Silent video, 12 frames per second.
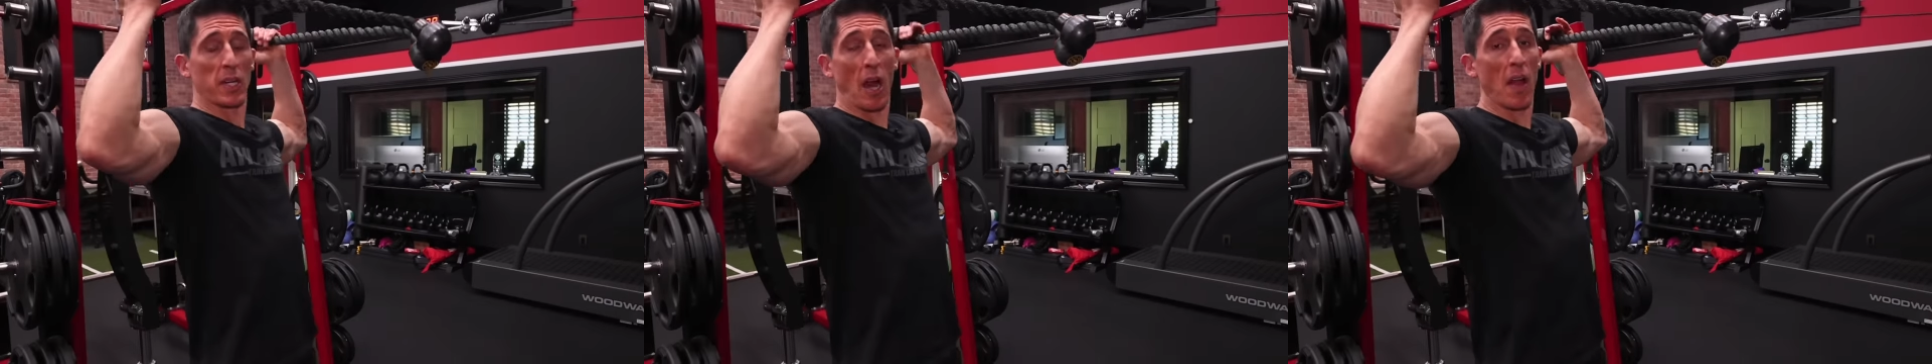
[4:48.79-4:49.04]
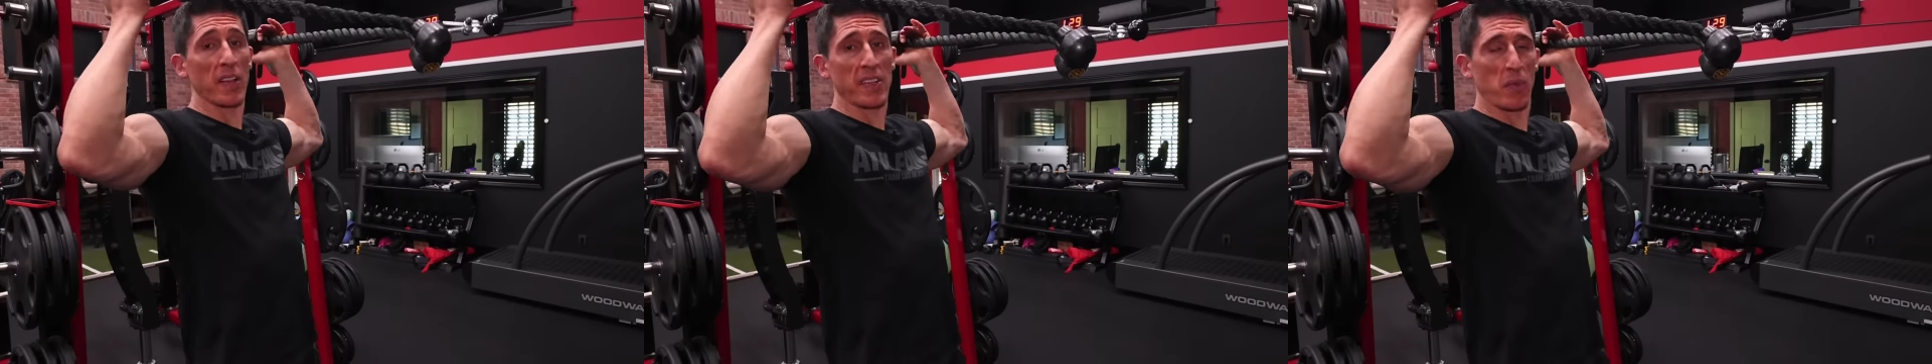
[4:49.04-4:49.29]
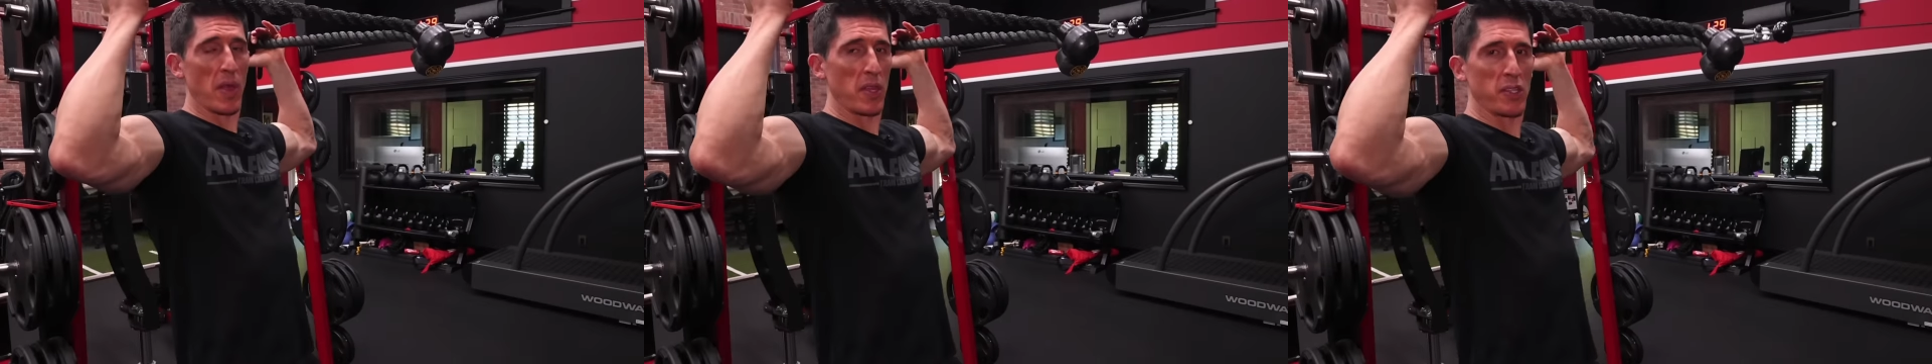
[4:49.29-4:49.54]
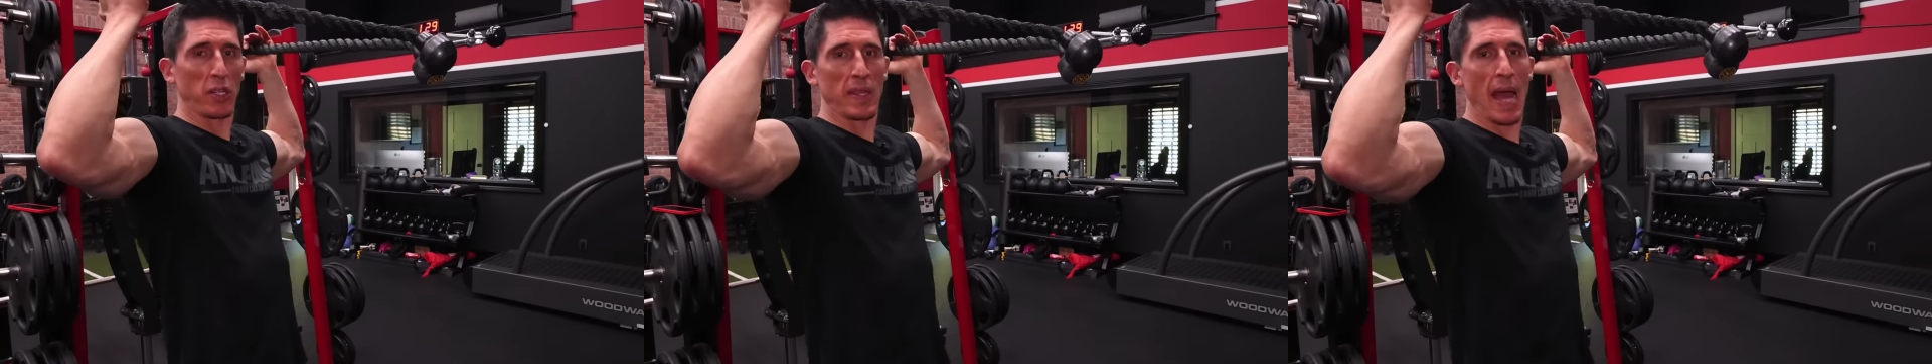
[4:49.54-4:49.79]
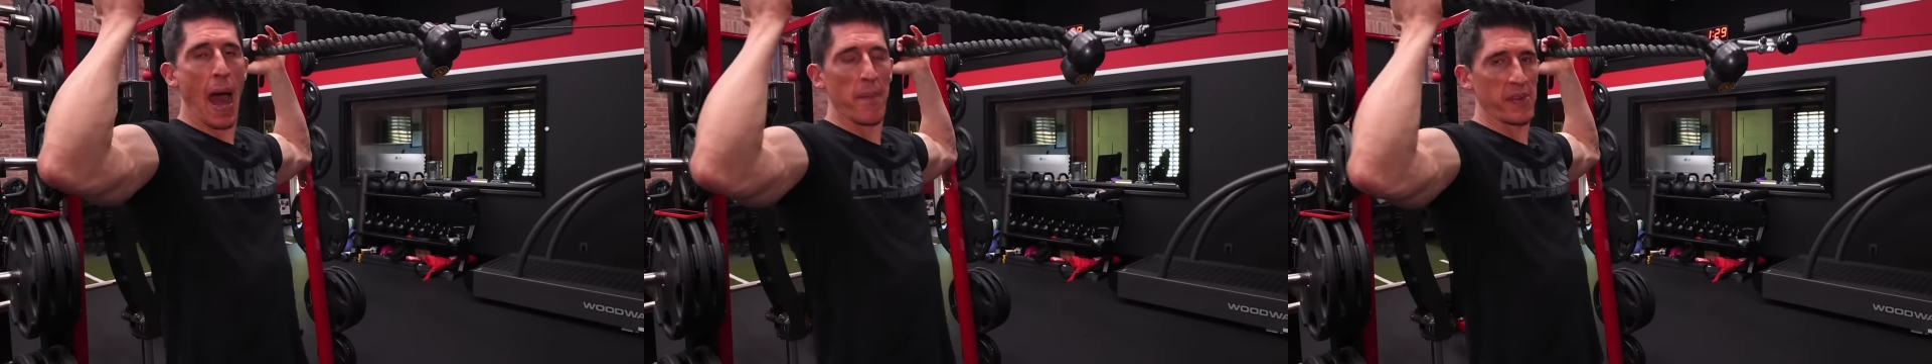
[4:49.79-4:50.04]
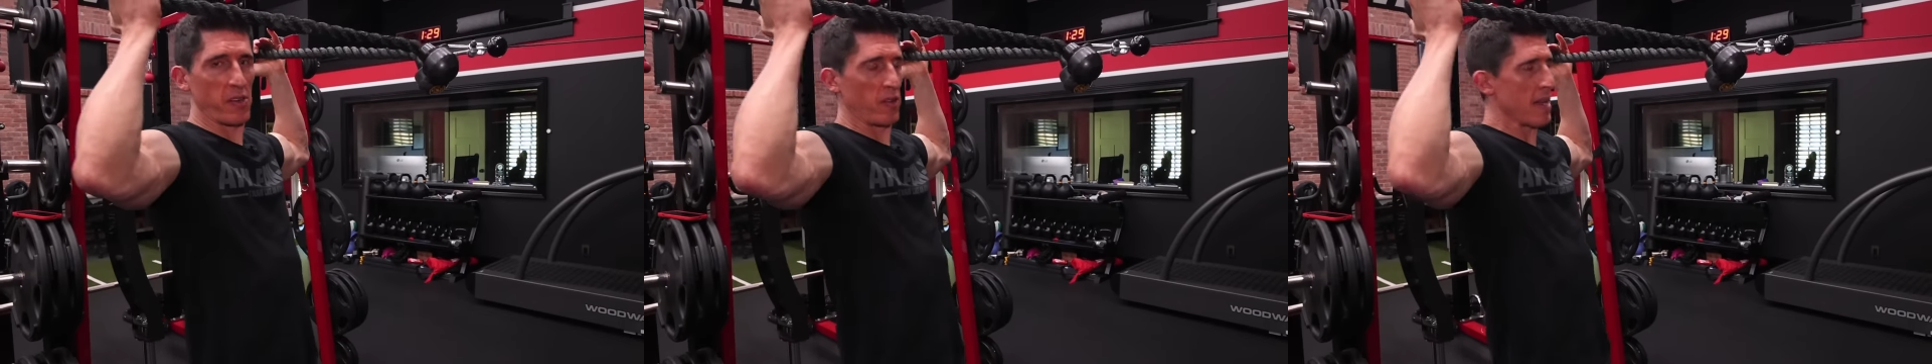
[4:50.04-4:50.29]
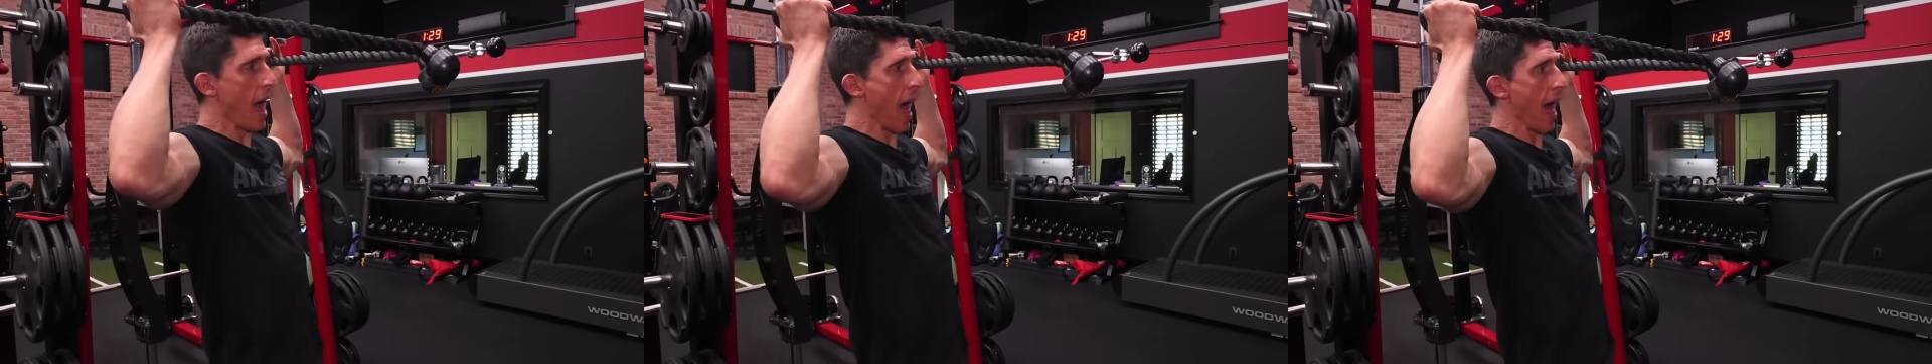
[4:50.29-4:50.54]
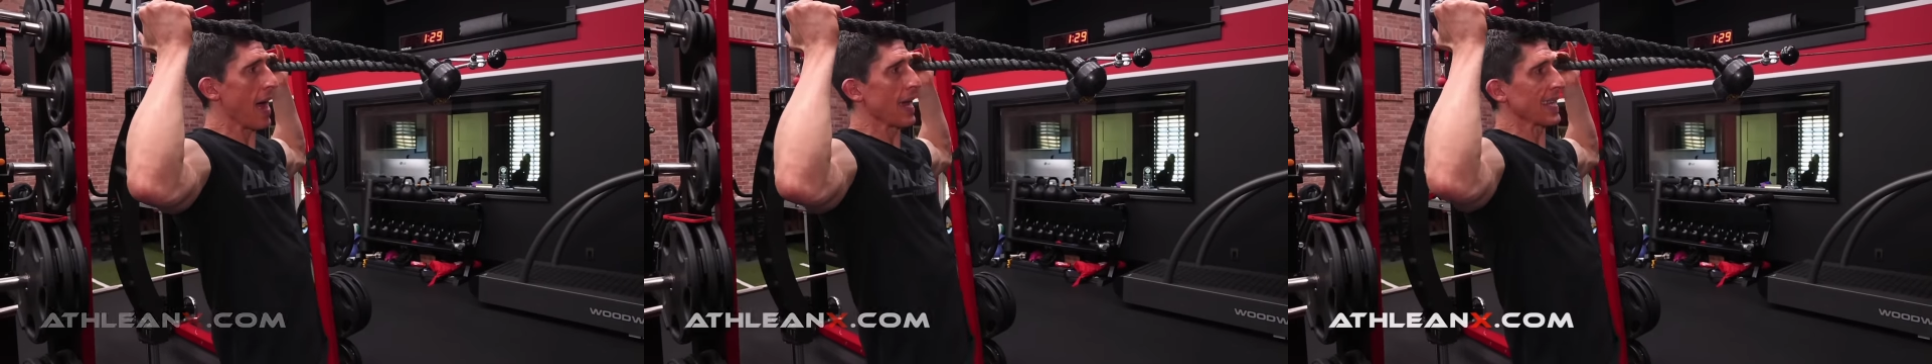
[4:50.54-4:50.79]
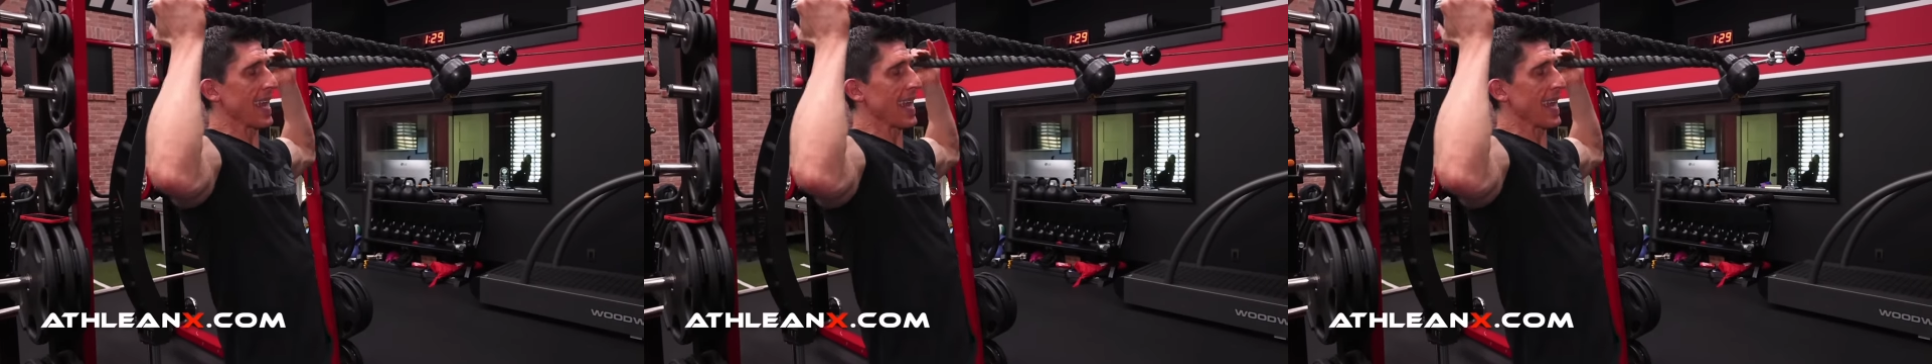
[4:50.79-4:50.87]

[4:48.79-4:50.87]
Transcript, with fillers: regardless of whether you took the option or not,